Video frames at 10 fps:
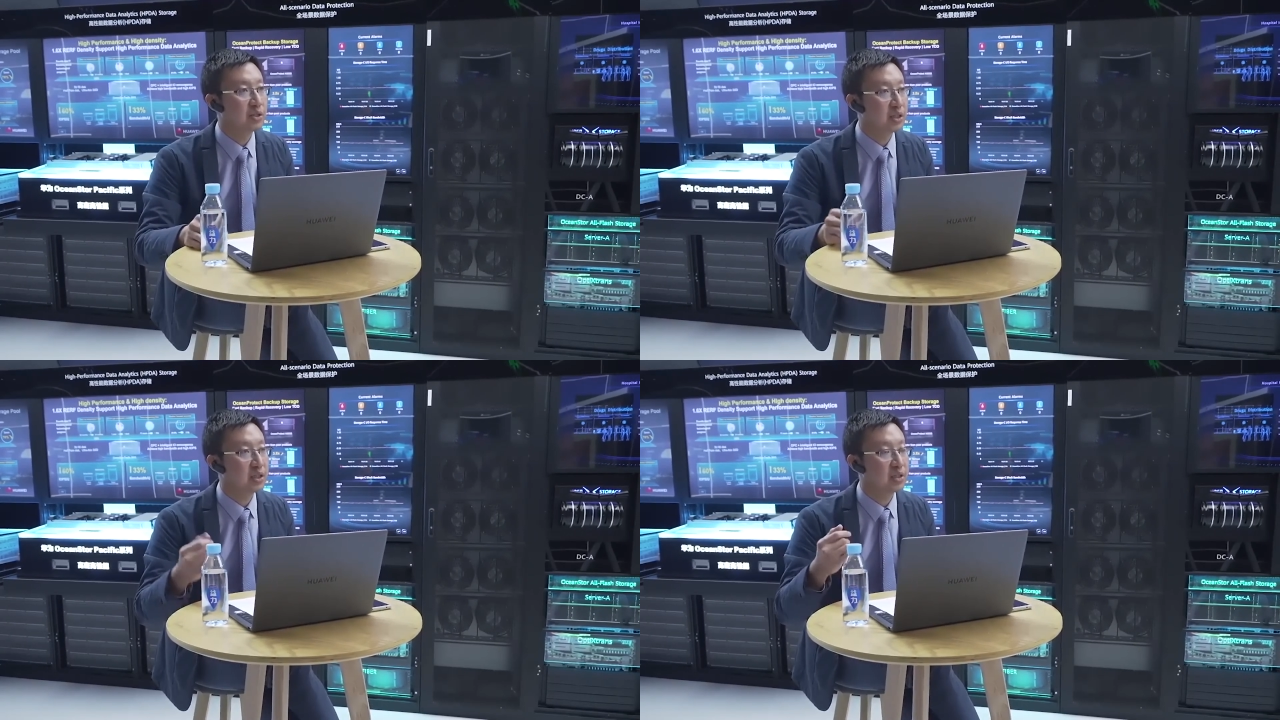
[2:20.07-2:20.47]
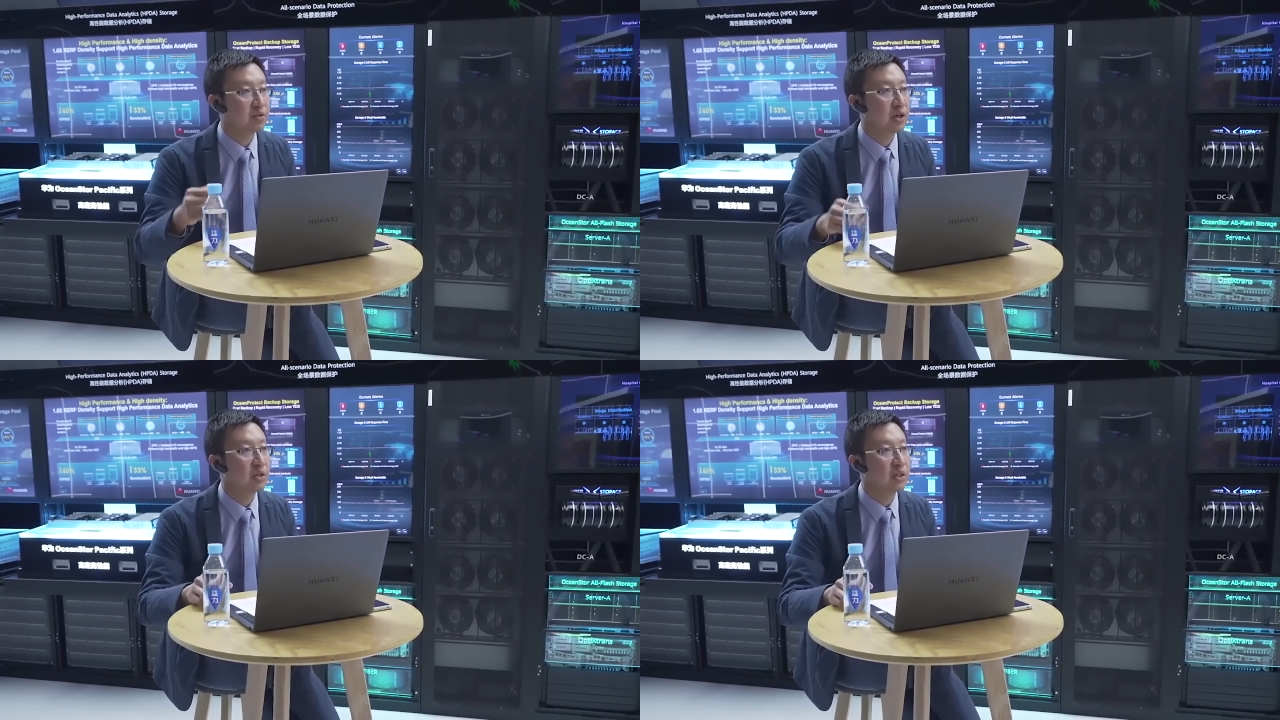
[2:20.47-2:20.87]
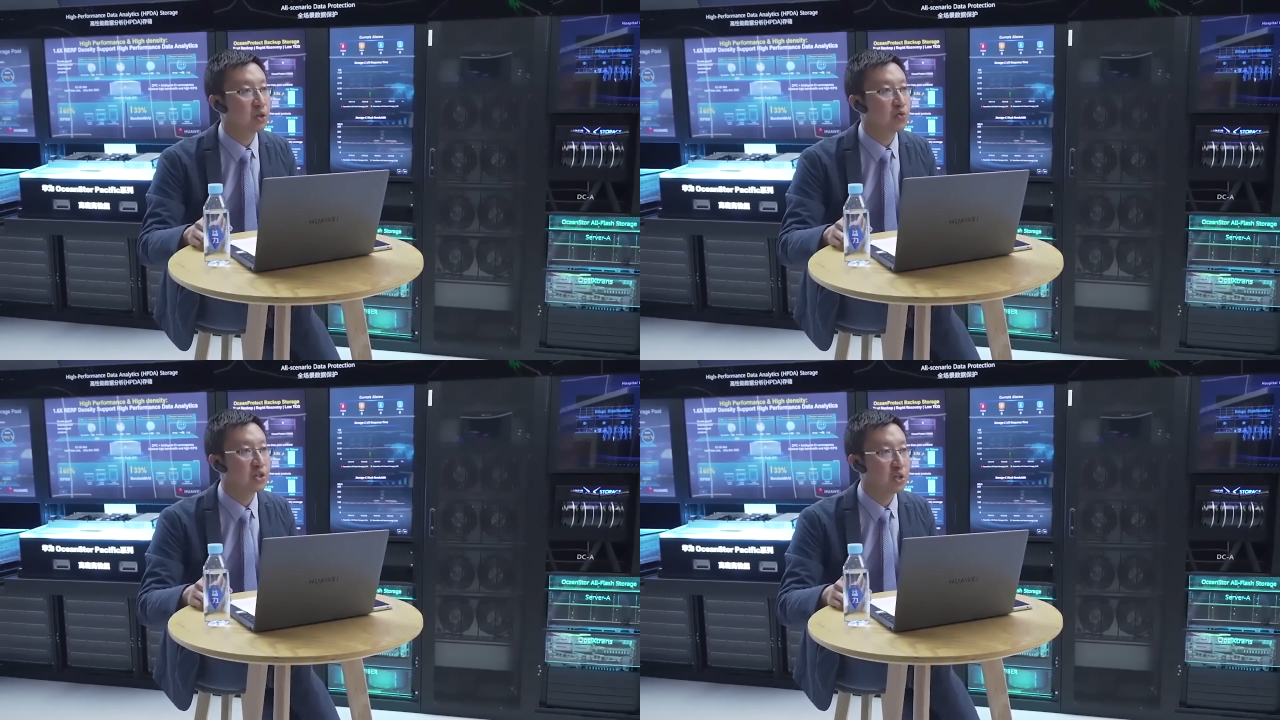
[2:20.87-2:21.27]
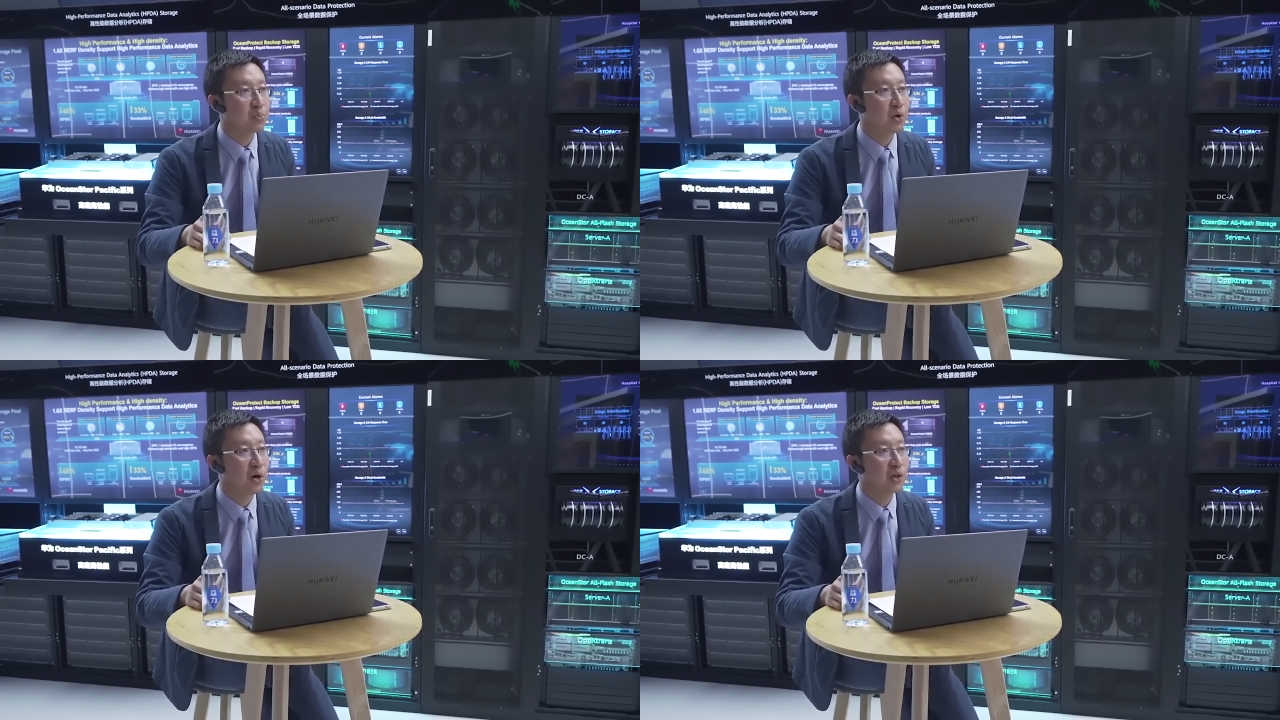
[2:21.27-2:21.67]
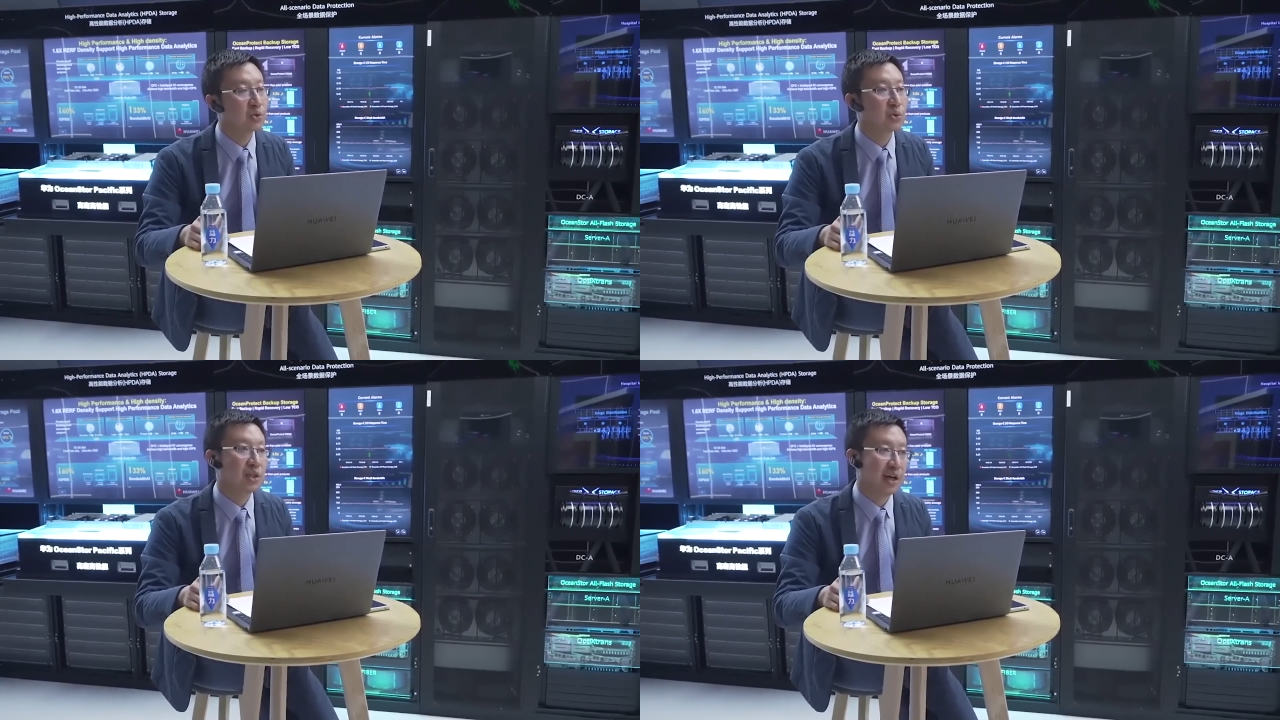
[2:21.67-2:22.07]
think it's a very innovation point to
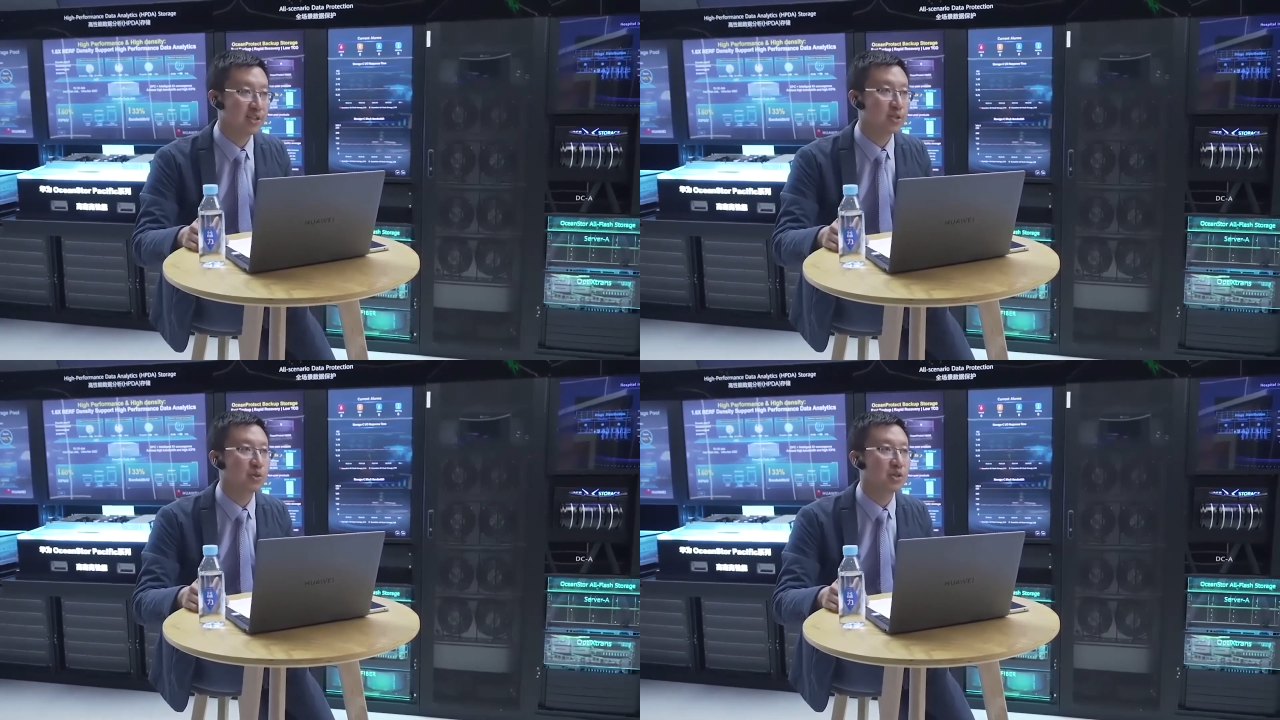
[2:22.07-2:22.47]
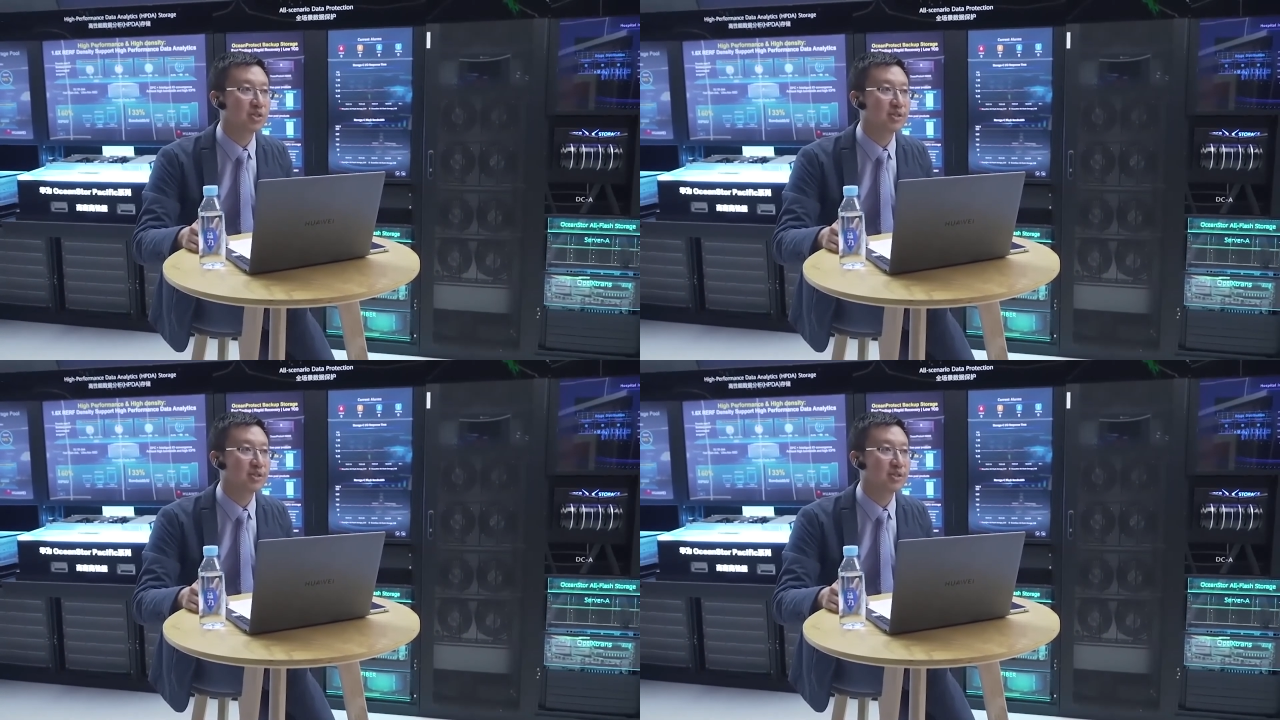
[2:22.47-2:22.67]
the customer.